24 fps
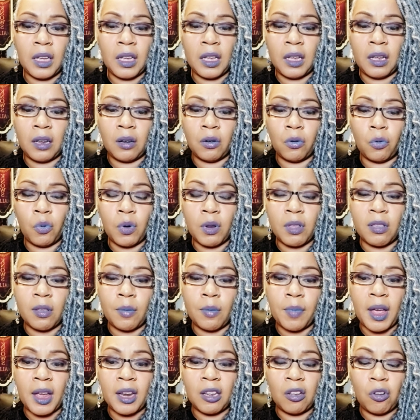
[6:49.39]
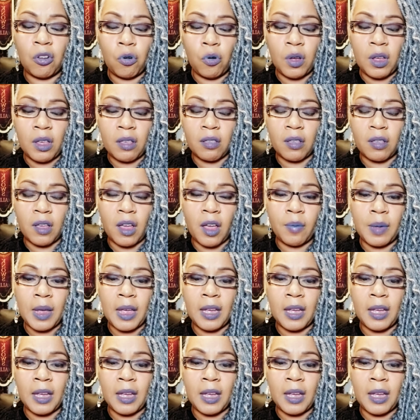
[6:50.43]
in with somebody who is of